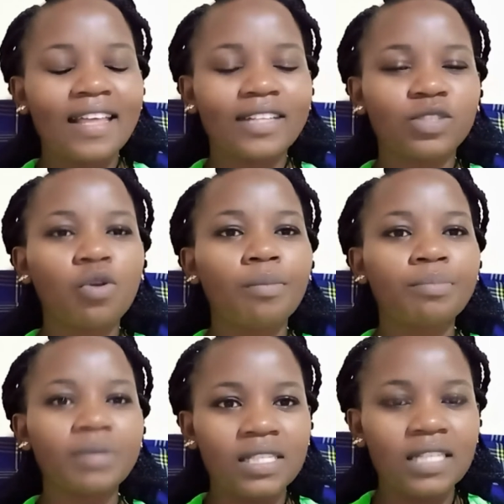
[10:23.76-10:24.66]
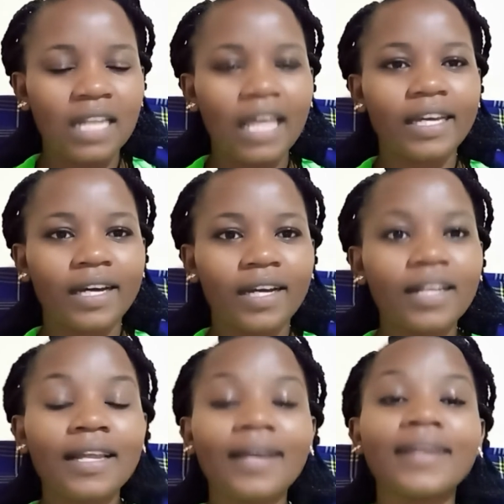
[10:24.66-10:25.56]
that you're busy like
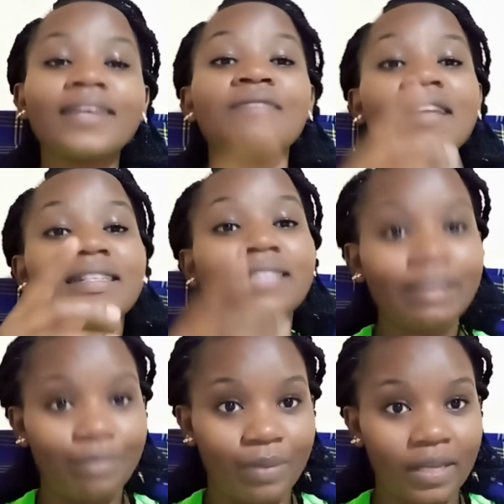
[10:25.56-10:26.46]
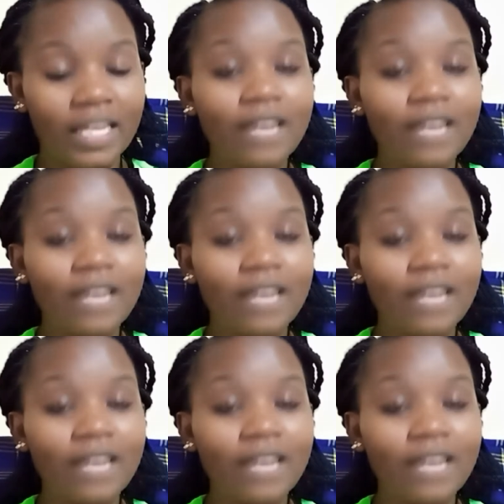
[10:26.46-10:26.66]
even sleeping